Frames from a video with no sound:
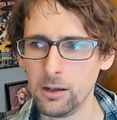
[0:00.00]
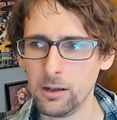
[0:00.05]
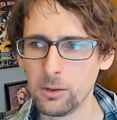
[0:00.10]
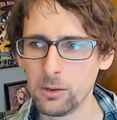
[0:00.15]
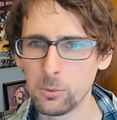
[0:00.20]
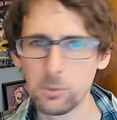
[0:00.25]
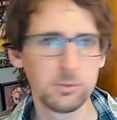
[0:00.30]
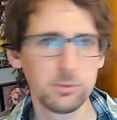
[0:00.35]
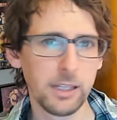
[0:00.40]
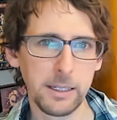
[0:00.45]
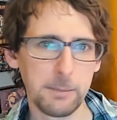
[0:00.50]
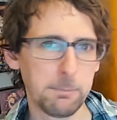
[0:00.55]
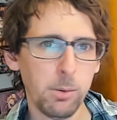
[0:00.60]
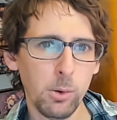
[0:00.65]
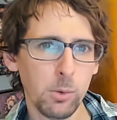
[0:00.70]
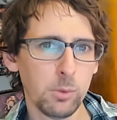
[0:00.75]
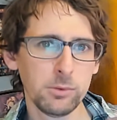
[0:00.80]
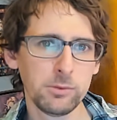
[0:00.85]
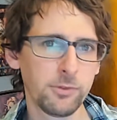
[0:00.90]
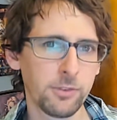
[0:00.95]
were like
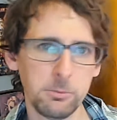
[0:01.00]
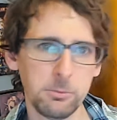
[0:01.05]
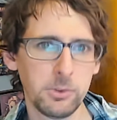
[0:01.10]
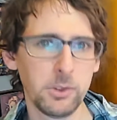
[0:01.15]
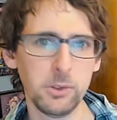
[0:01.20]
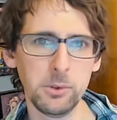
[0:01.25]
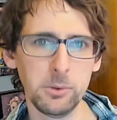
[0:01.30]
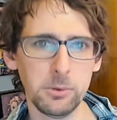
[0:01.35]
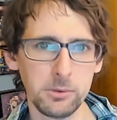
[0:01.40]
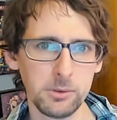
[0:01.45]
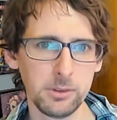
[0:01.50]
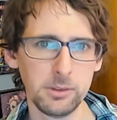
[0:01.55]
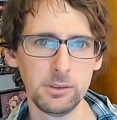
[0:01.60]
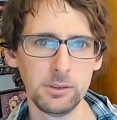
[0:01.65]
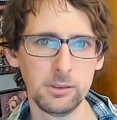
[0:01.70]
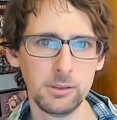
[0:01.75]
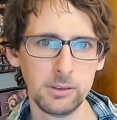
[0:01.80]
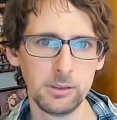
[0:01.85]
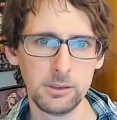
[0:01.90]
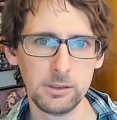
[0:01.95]
pulled from Dune.
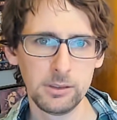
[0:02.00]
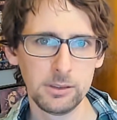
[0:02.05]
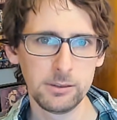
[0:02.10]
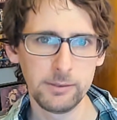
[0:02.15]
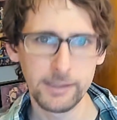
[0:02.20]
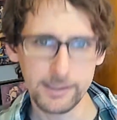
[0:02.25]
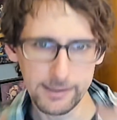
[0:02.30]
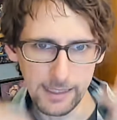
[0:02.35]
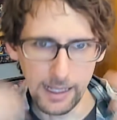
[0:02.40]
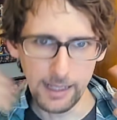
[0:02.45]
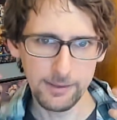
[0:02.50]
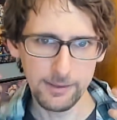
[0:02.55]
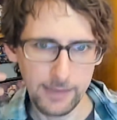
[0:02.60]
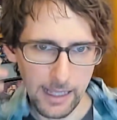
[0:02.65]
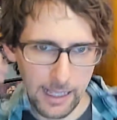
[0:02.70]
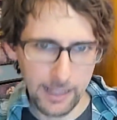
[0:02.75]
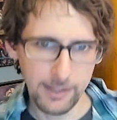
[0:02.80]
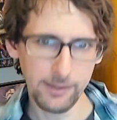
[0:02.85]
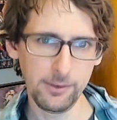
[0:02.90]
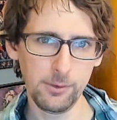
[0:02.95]
Like
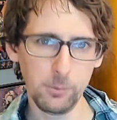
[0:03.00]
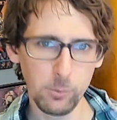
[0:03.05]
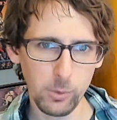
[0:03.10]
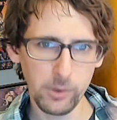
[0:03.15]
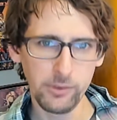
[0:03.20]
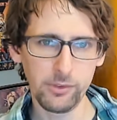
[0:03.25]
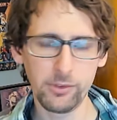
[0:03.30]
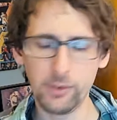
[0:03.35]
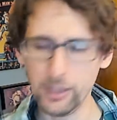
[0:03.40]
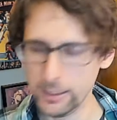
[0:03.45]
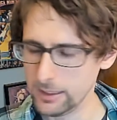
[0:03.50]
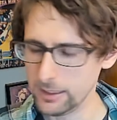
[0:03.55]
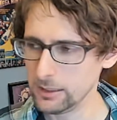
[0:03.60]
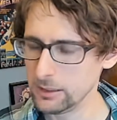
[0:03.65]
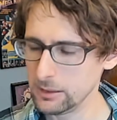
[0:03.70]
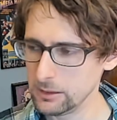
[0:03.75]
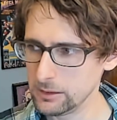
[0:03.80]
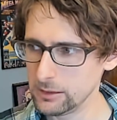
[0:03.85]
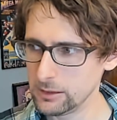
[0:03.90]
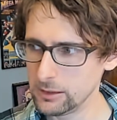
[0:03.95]
was like
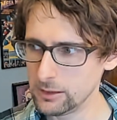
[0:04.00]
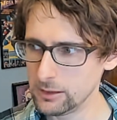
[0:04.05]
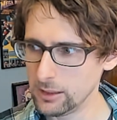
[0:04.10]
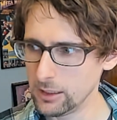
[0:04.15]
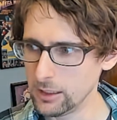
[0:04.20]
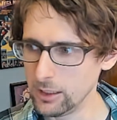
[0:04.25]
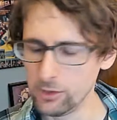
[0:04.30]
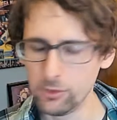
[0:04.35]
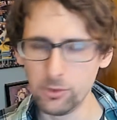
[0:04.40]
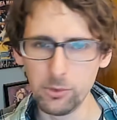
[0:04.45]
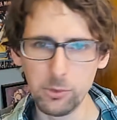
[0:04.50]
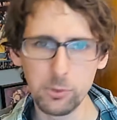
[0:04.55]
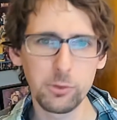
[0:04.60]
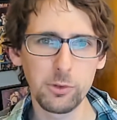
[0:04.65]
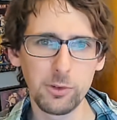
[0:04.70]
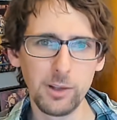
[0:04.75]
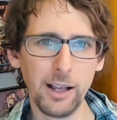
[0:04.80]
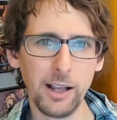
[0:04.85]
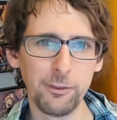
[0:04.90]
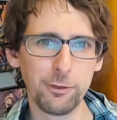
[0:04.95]
the
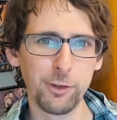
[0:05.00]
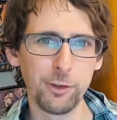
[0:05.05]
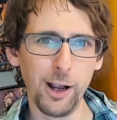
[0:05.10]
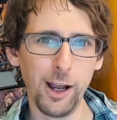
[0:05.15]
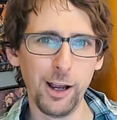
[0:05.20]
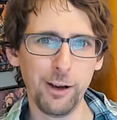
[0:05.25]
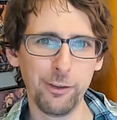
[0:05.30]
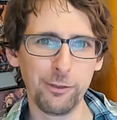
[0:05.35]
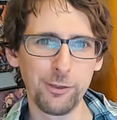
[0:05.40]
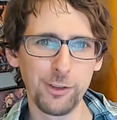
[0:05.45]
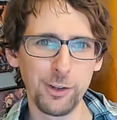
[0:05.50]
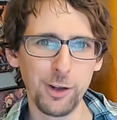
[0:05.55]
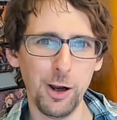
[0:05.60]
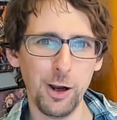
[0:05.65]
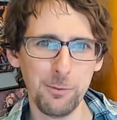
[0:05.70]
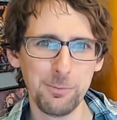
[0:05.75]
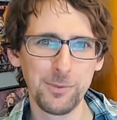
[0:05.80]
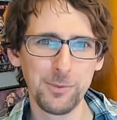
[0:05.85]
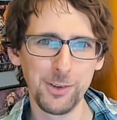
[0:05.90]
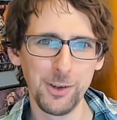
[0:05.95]
conclusion I've
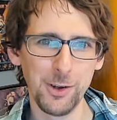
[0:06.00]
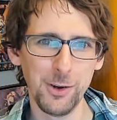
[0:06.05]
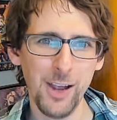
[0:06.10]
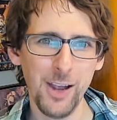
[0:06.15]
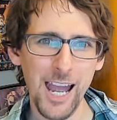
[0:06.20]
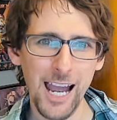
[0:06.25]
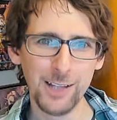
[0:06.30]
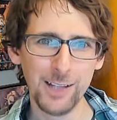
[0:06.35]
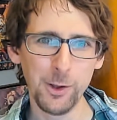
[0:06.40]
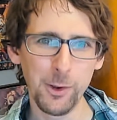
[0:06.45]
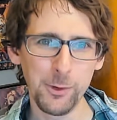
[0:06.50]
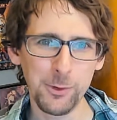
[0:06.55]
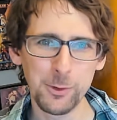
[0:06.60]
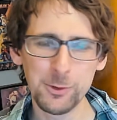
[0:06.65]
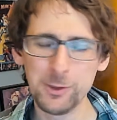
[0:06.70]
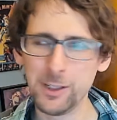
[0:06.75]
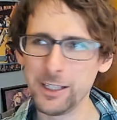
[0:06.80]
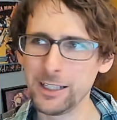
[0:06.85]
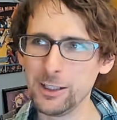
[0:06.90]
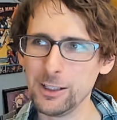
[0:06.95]
come to. And also
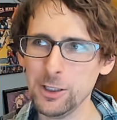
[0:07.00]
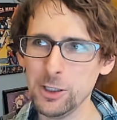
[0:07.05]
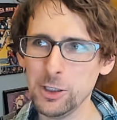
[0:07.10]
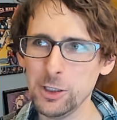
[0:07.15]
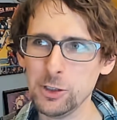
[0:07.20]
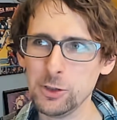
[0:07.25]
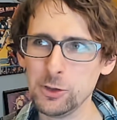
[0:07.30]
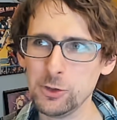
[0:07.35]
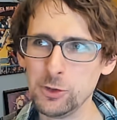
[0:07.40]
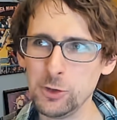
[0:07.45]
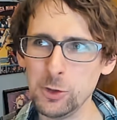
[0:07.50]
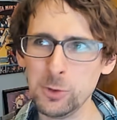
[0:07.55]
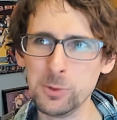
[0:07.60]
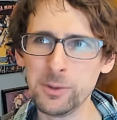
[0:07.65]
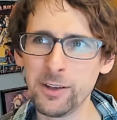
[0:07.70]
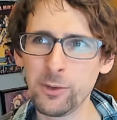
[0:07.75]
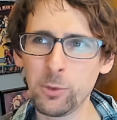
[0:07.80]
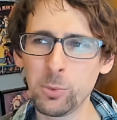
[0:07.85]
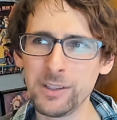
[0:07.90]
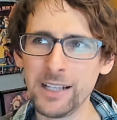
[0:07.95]
like Dune
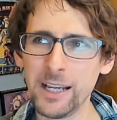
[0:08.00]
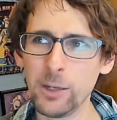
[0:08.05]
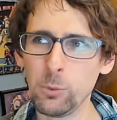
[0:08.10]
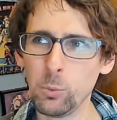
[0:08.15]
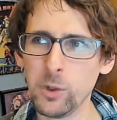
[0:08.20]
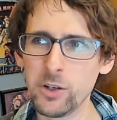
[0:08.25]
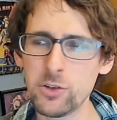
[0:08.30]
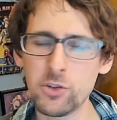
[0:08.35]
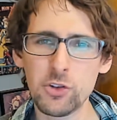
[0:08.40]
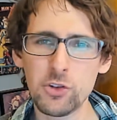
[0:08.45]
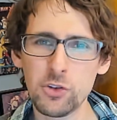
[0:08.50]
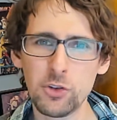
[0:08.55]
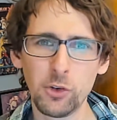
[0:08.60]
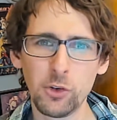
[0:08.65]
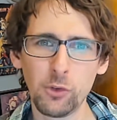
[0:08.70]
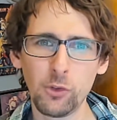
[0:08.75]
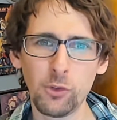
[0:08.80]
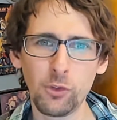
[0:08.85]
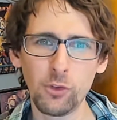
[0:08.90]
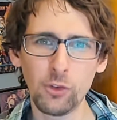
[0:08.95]
is what I wish
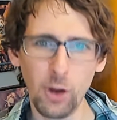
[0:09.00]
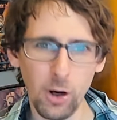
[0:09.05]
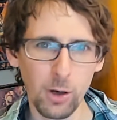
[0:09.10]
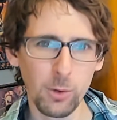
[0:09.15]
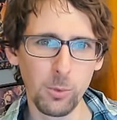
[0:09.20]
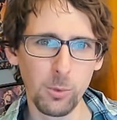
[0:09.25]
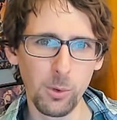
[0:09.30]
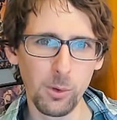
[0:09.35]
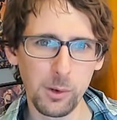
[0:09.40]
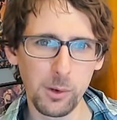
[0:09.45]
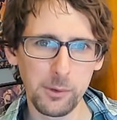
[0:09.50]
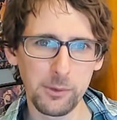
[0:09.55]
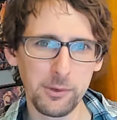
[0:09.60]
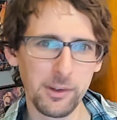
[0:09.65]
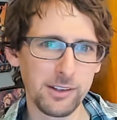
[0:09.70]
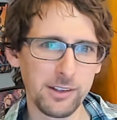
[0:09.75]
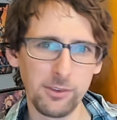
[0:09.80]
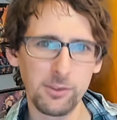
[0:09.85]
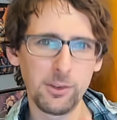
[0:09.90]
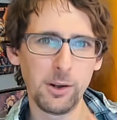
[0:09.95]
Star Wars,
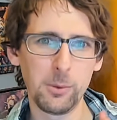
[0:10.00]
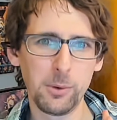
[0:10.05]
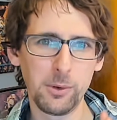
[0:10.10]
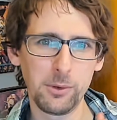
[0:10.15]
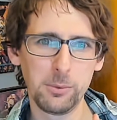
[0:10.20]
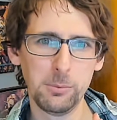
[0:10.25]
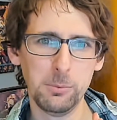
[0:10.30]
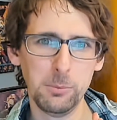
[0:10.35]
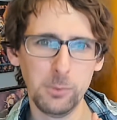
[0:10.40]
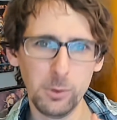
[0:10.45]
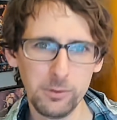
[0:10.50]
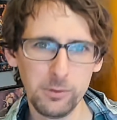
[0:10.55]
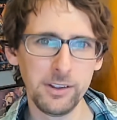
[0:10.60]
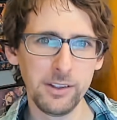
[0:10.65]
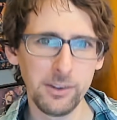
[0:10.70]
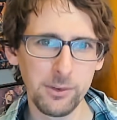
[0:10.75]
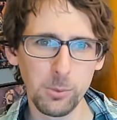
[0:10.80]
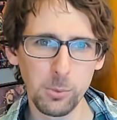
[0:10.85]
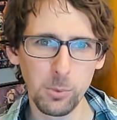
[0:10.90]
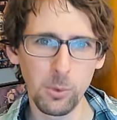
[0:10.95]
like the Star Wars
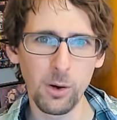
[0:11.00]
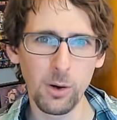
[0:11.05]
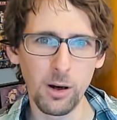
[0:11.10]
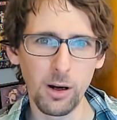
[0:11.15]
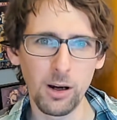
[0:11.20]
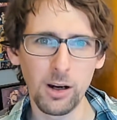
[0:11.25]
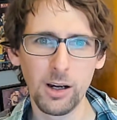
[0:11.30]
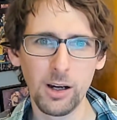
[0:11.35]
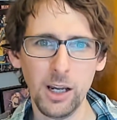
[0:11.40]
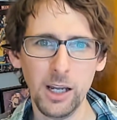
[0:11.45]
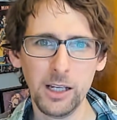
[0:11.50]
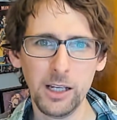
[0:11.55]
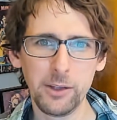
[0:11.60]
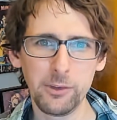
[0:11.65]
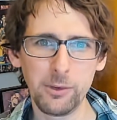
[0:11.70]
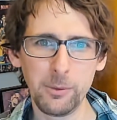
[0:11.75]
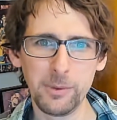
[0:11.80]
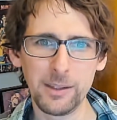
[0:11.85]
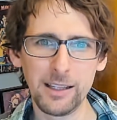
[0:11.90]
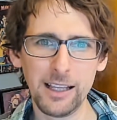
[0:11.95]
movies were.
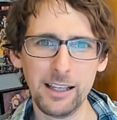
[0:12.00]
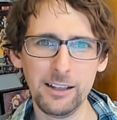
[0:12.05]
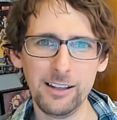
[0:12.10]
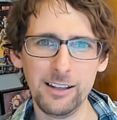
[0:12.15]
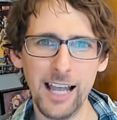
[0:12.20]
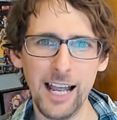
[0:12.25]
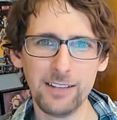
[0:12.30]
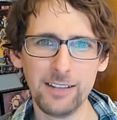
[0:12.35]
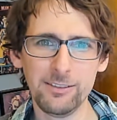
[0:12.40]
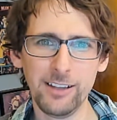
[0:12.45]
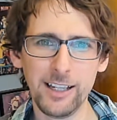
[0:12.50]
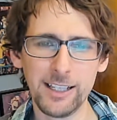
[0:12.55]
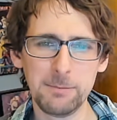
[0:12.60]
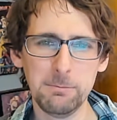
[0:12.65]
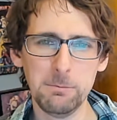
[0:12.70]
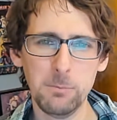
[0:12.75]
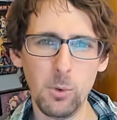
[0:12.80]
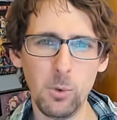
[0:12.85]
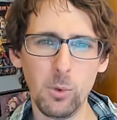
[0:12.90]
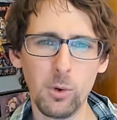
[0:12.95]
Something that had like
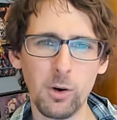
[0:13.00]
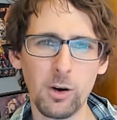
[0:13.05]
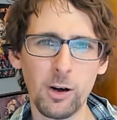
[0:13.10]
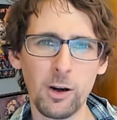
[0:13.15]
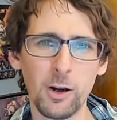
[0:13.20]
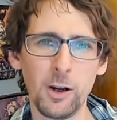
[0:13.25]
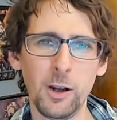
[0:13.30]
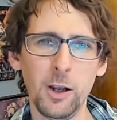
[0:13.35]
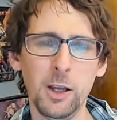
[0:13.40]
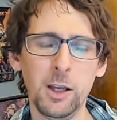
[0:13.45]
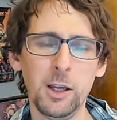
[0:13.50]
more